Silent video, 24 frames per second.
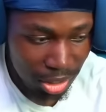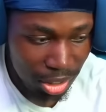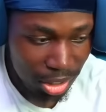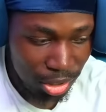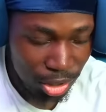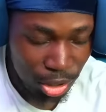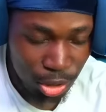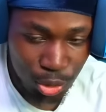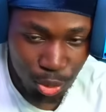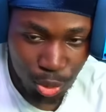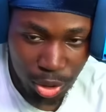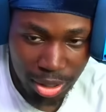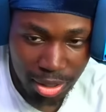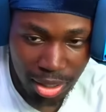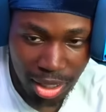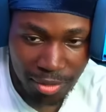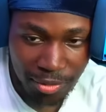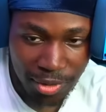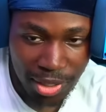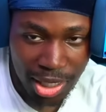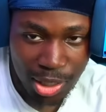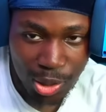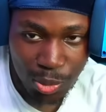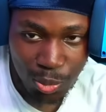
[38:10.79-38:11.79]
Detroit
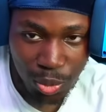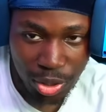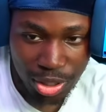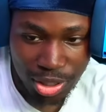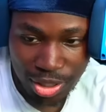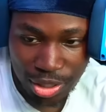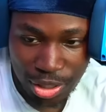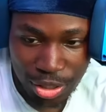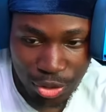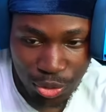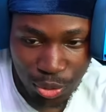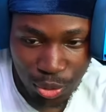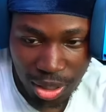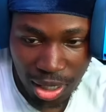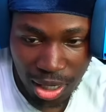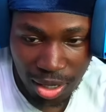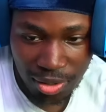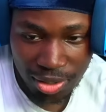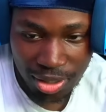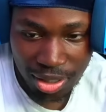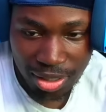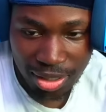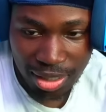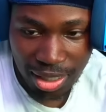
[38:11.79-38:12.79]
living is worse than Detroit.
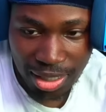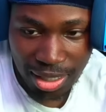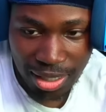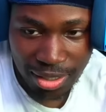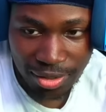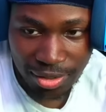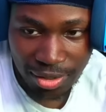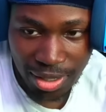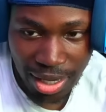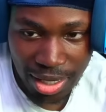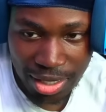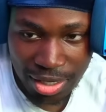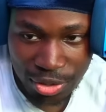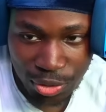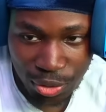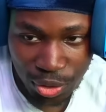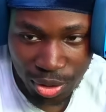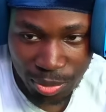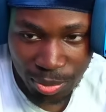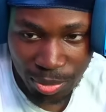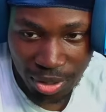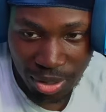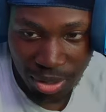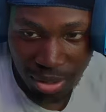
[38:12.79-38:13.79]
I don't even think you do that in
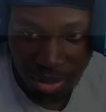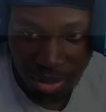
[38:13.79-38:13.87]
Detroit, bro.